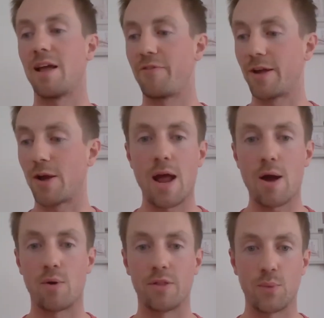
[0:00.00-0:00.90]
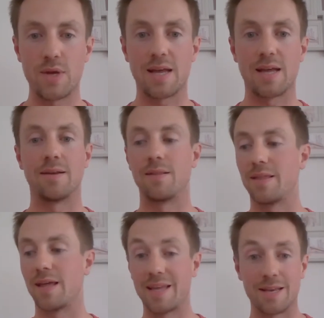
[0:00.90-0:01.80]
If they're going out at the weekend,
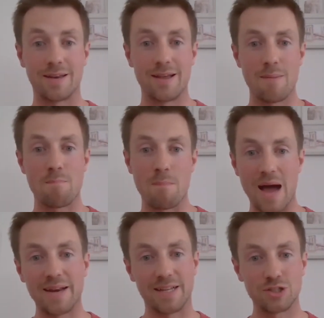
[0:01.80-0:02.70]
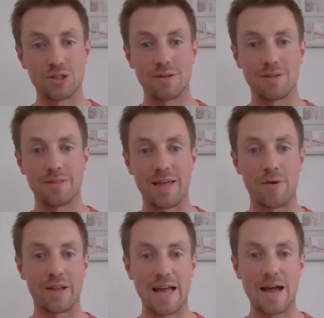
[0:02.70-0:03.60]
they can manage
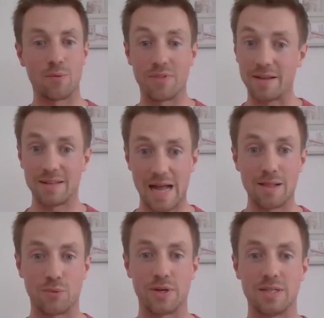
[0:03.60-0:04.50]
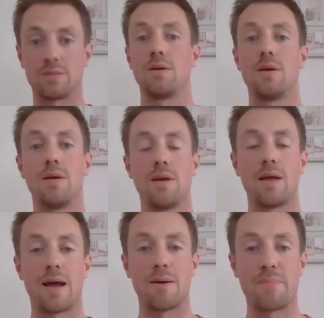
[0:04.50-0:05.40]
their account, their calories
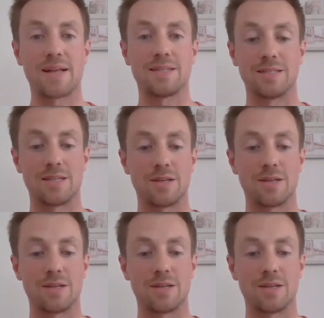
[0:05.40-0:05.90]
better. So